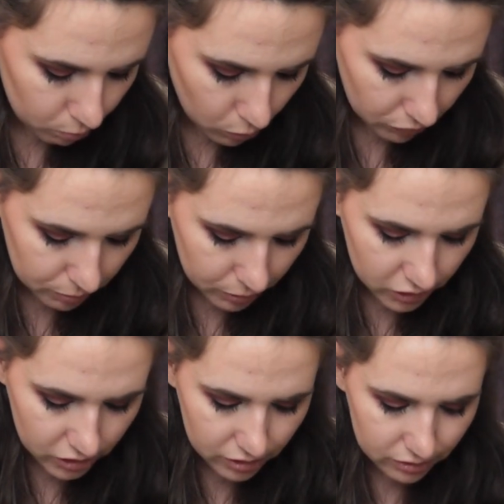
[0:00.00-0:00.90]
Morphe
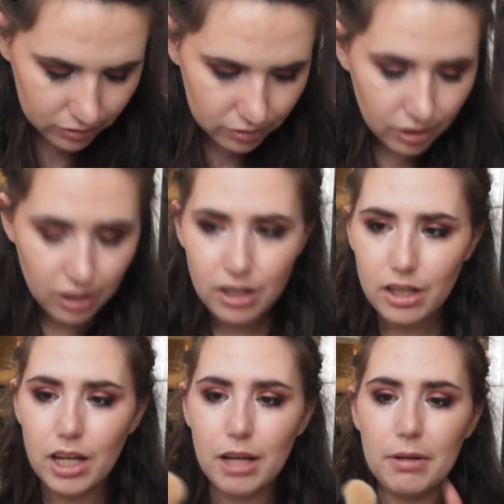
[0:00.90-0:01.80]
brushes.
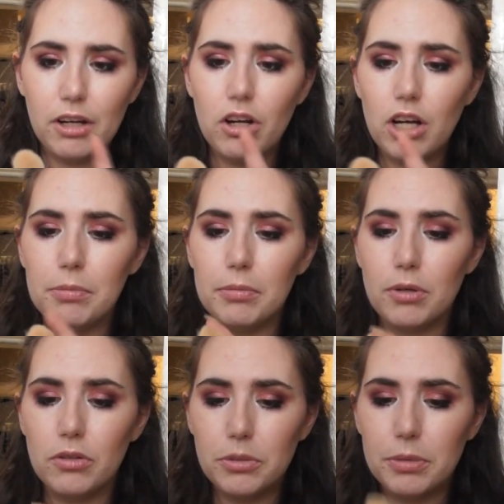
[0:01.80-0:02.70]
I got a couple of
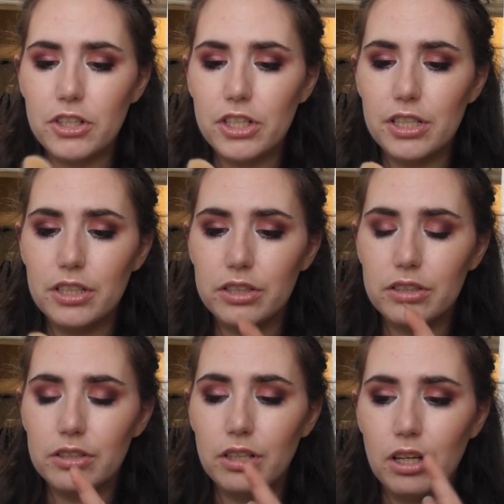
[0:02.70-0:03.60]
bronzer
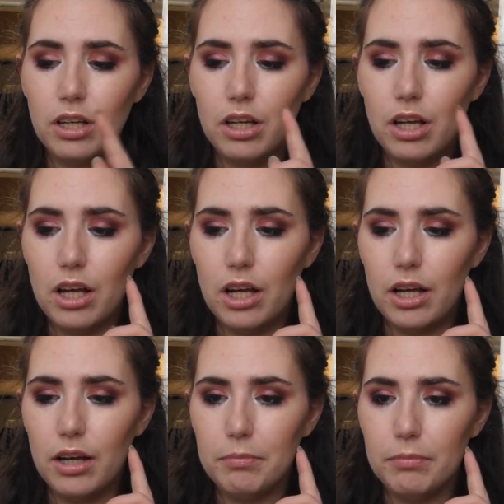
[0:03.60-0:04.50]
brushes
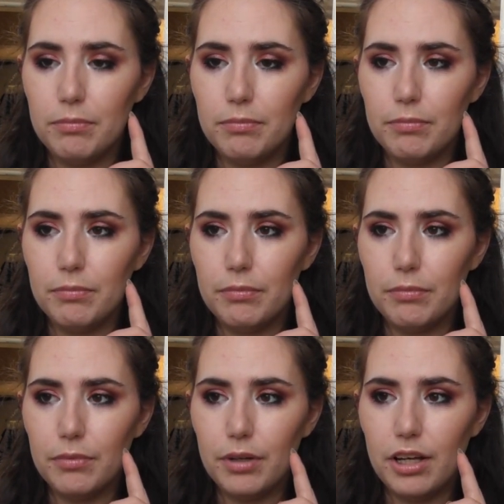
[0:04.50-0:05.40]
and
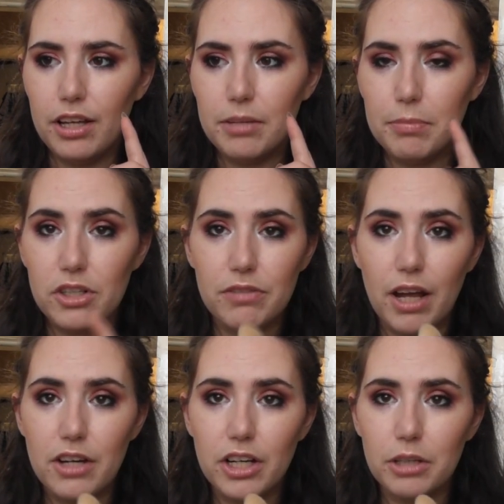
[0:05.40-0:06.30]
a bunch of
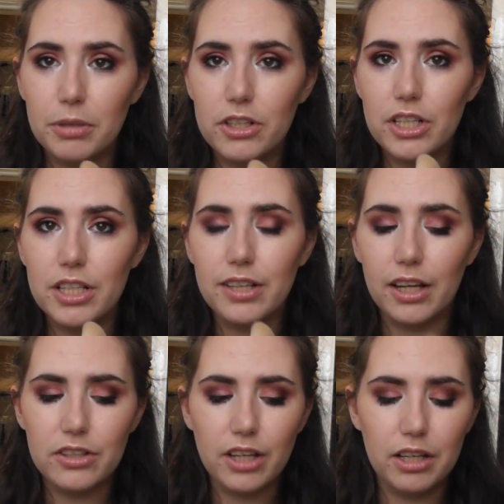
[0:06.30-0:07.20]
eyeshadow brushes. I
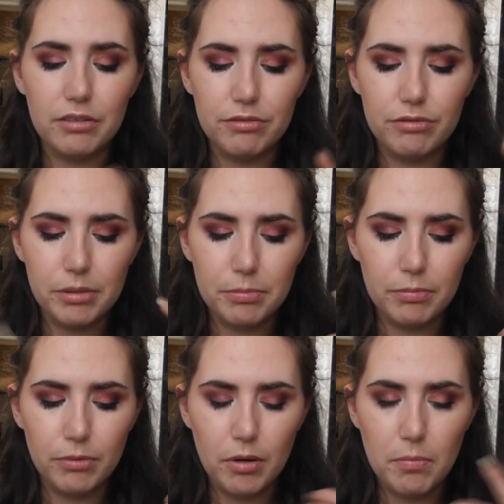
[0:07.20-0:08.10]
just kind of
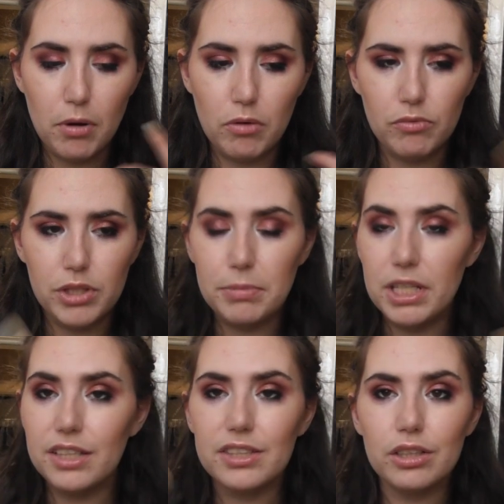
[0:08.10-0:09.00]
bought
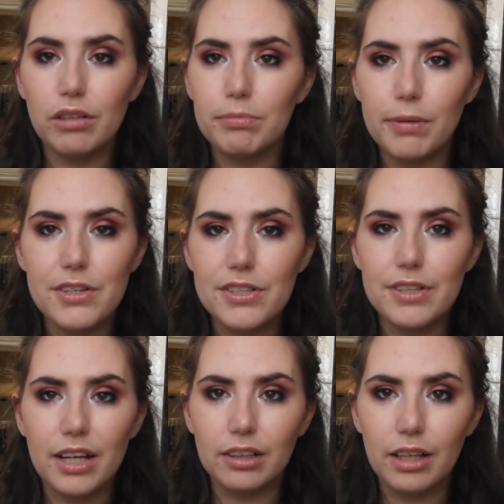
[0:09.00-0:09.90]
repeats of brushes
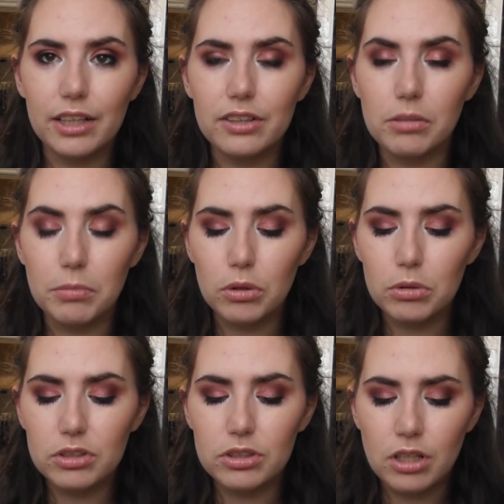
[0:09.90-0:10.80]
that I liked the
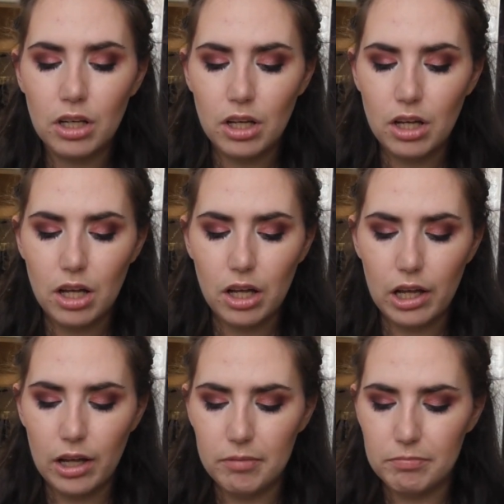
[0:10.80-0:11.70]
most.
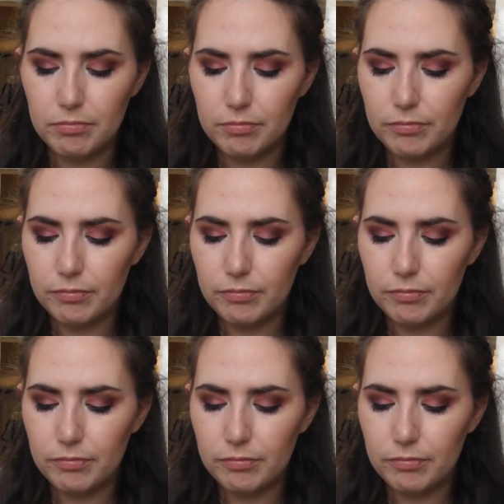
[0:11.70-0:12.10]
But